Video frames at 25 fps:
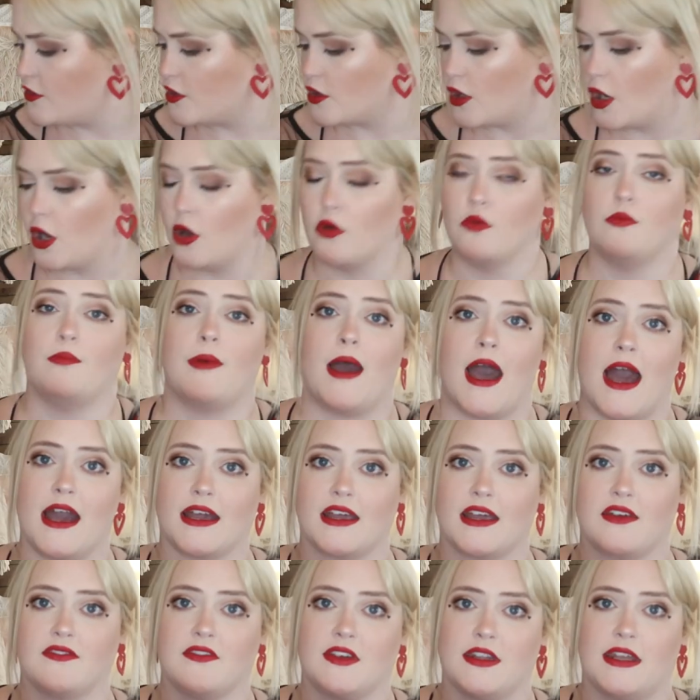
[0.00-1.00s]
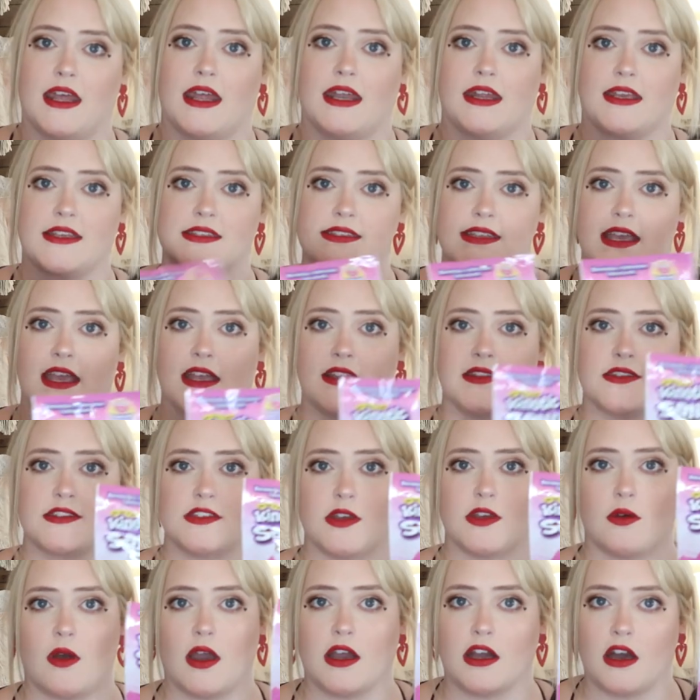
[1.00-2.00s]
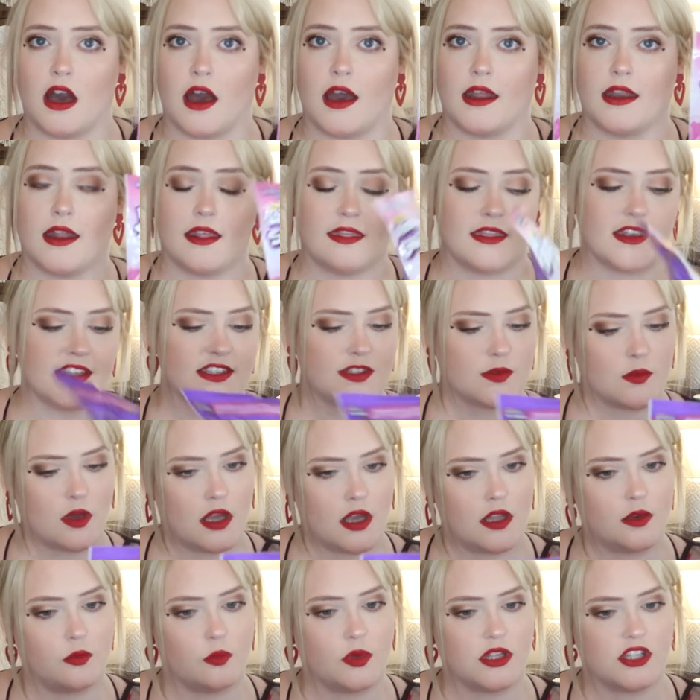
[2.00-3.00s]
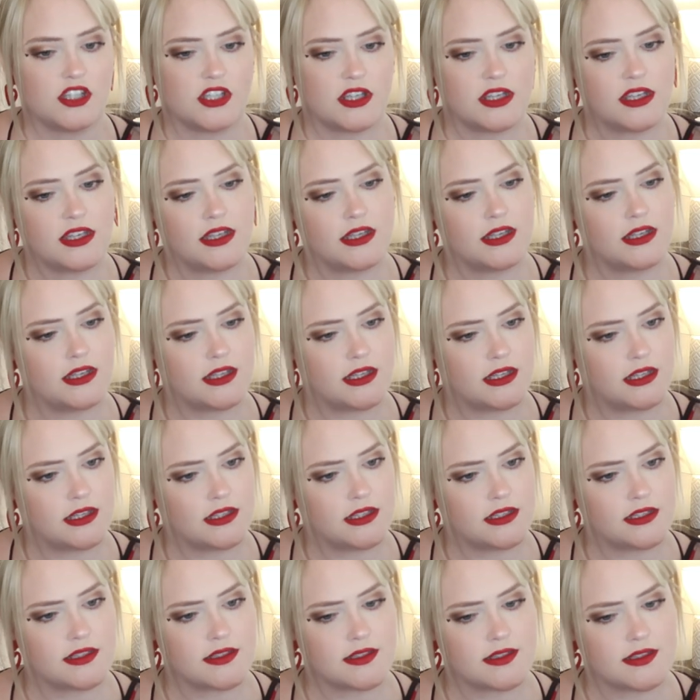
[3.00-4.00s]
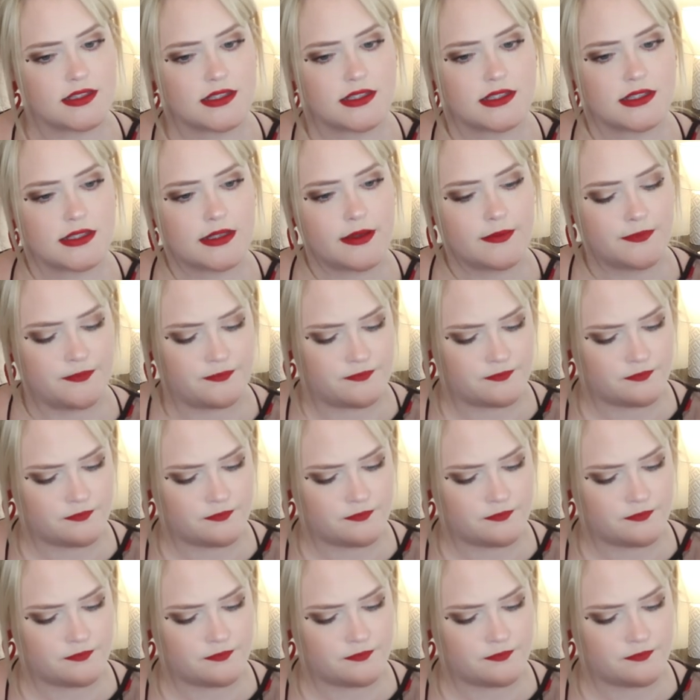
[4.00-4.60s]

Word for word: their own bag of kinetic sand. So I got this one, which is